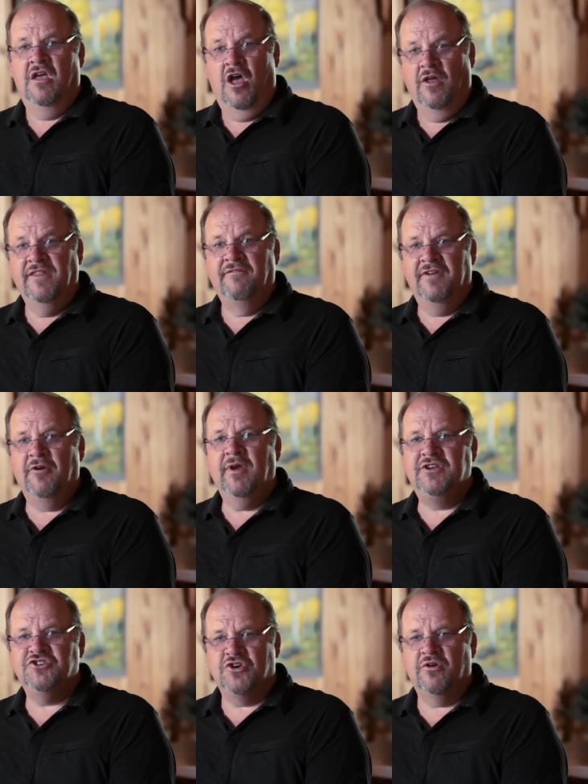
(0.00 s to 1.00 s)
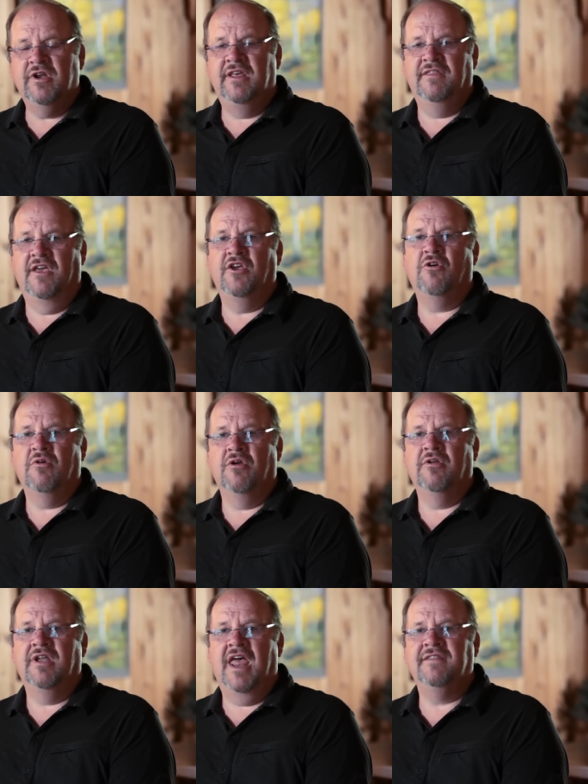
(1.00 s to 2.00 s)
on the very journey that you're
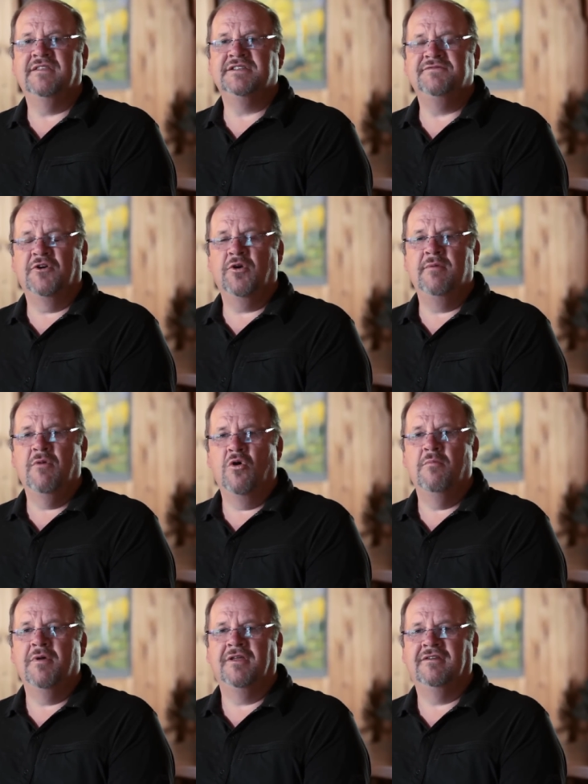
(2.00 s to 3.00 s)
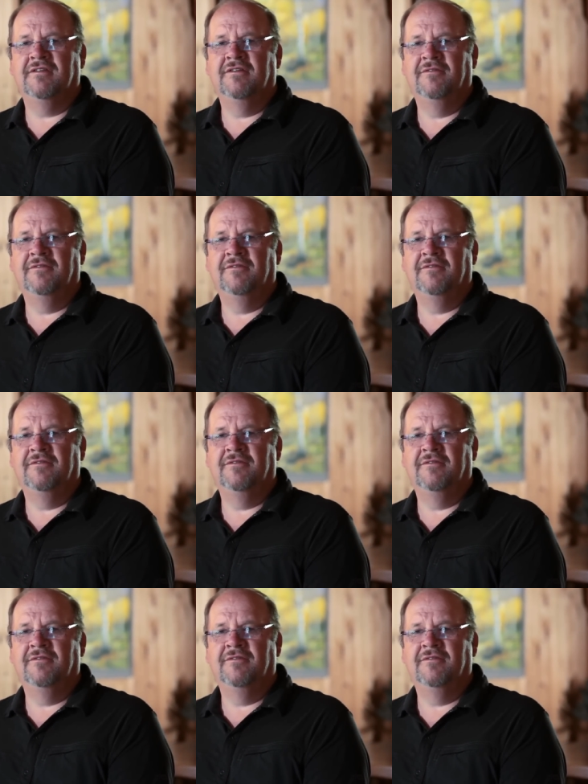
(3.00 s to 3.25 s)
on at this very moment.